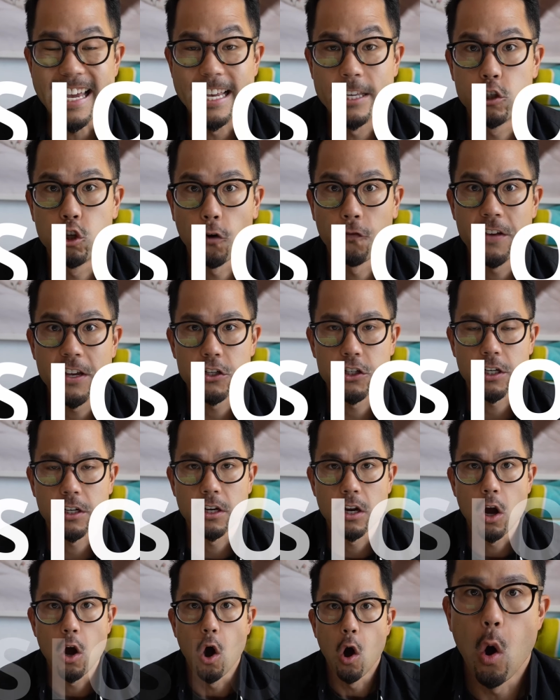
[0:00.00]
is your
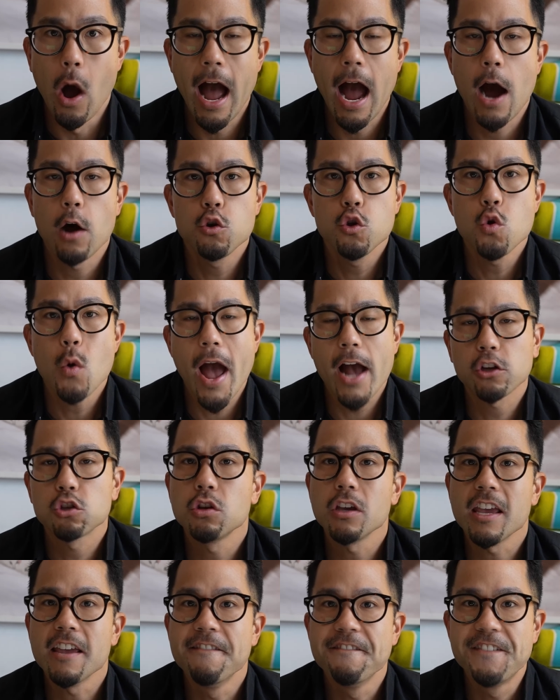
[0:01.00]
vision. How do you
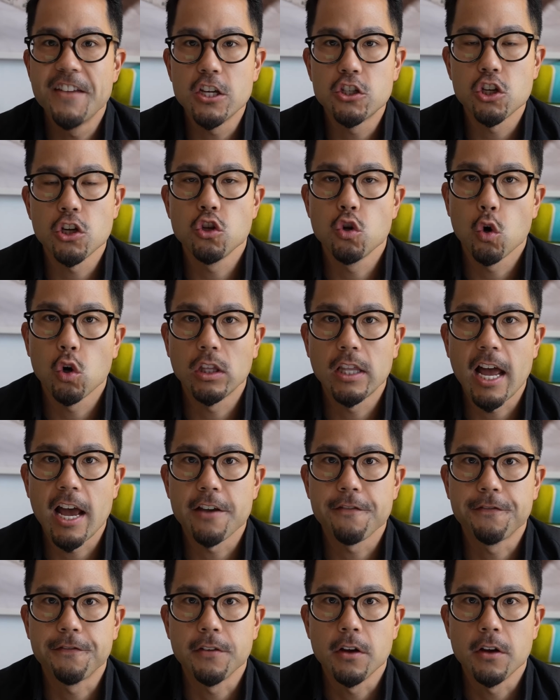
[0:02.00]
actually envision your life?